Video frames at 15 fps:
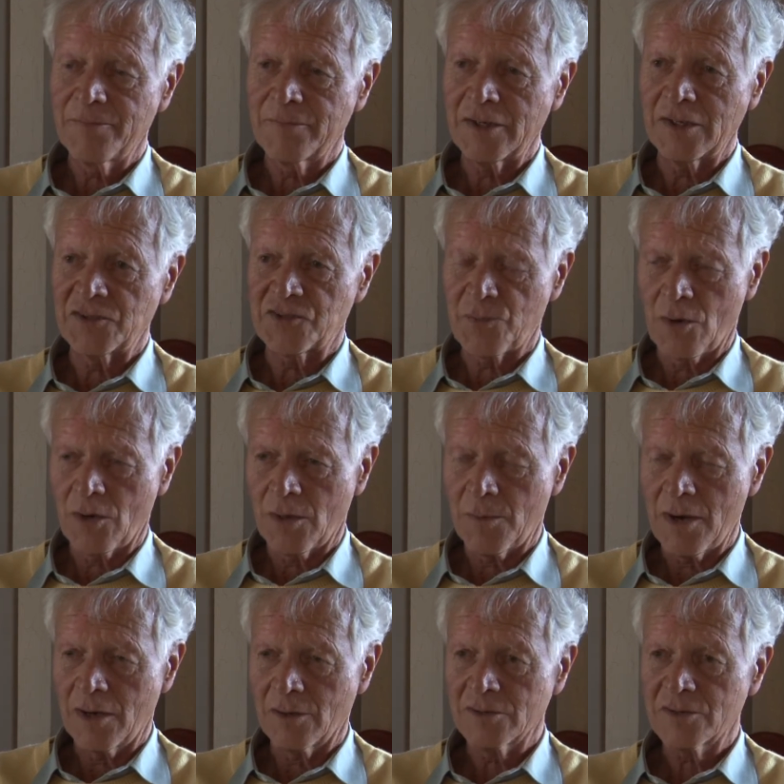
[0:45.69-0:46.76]
in small
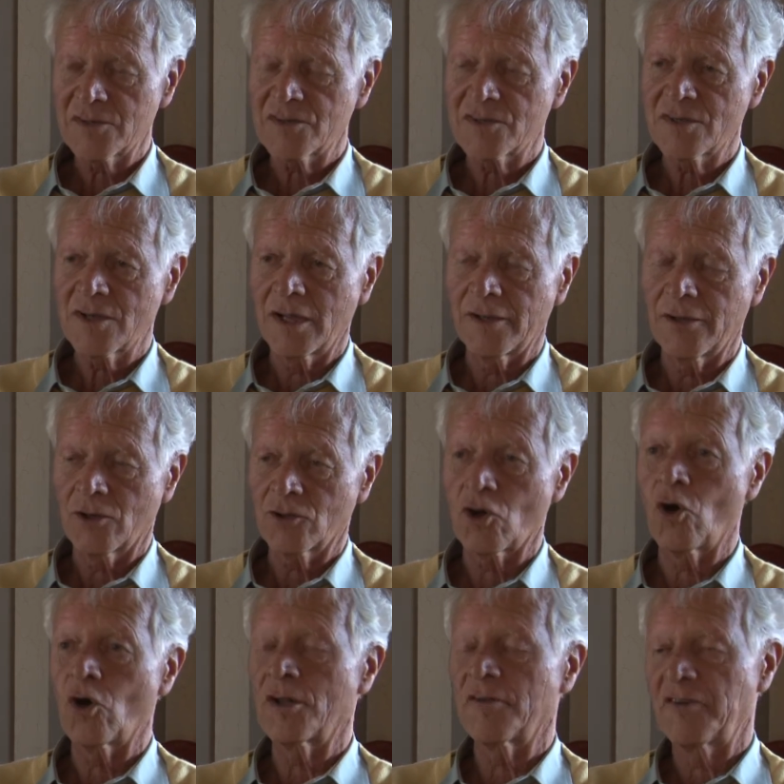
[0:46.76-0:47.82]
amounts, and not
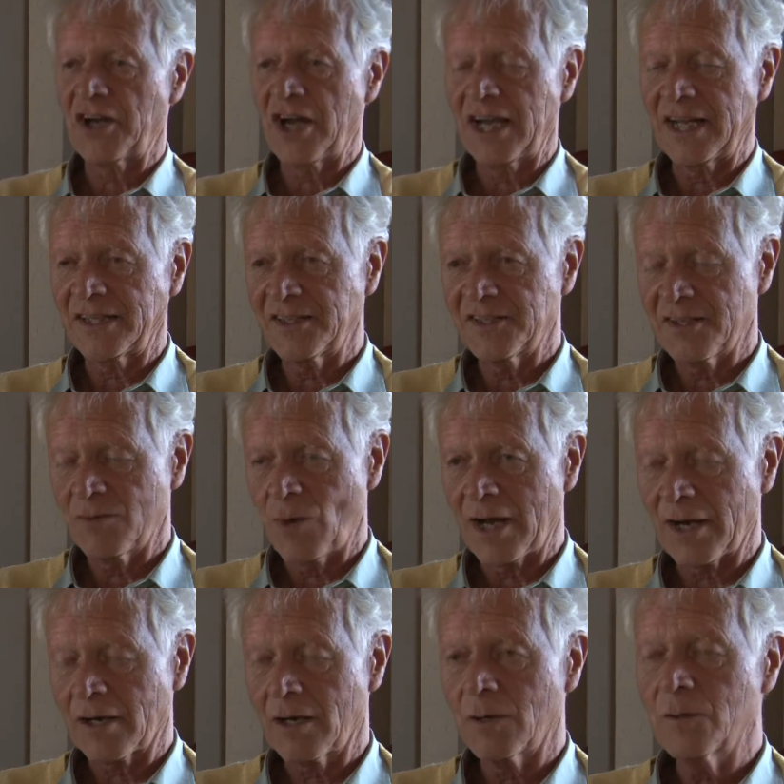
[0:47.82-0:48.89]
all the varieties in
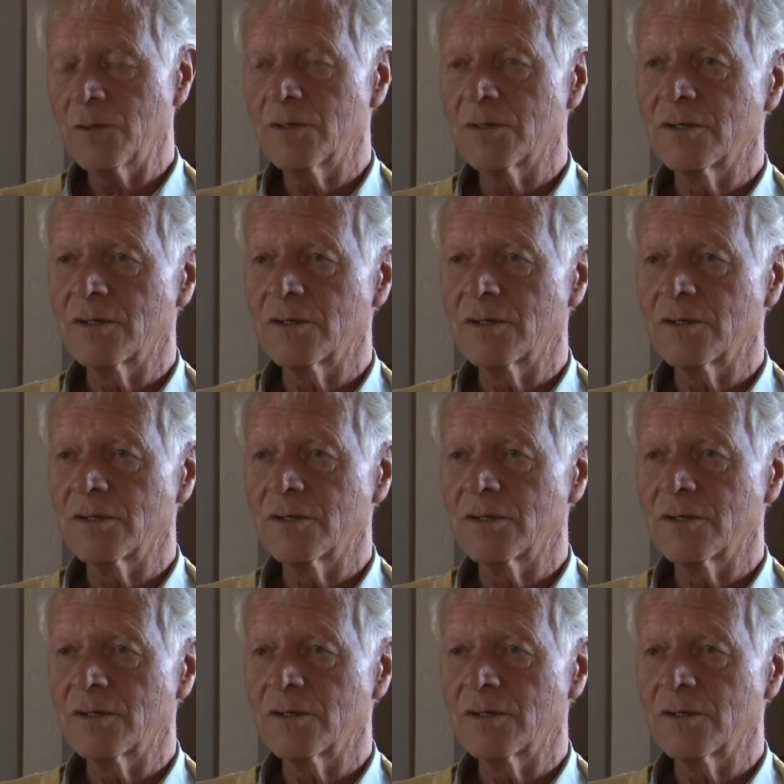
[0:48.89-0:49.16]
one go.